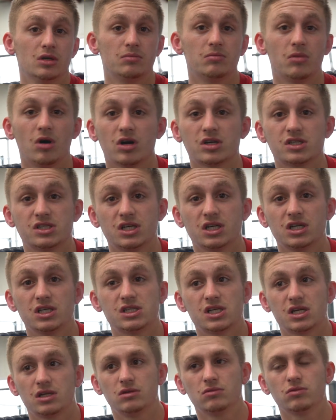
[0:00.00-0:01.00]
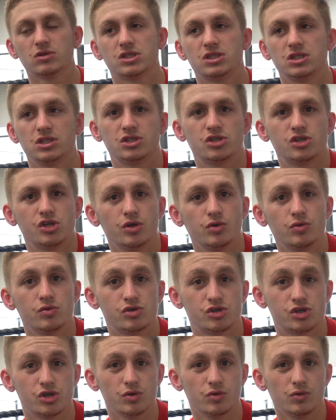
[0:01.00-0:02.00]
Mark's and that, he's had obviously
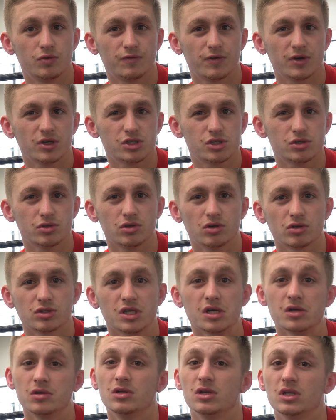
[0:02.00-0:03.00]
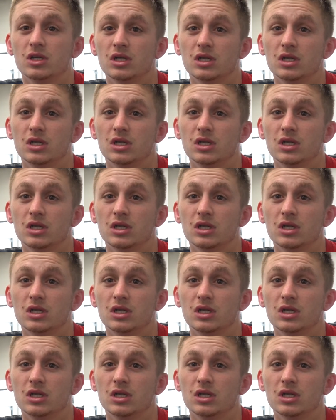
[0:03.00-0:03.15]
two fights during lockdown,